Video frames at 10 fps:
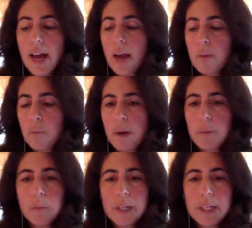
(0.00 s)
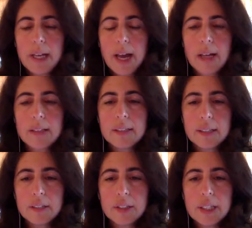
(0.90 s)
and when we as
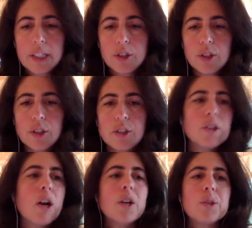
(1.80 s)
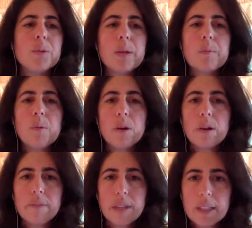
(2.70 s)
their teachers are doing
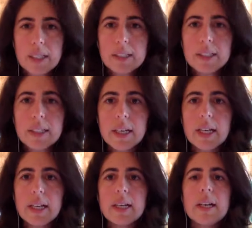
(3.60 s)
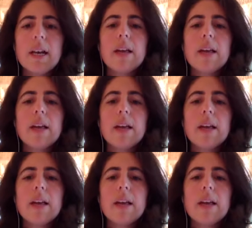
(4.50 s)
more of the listening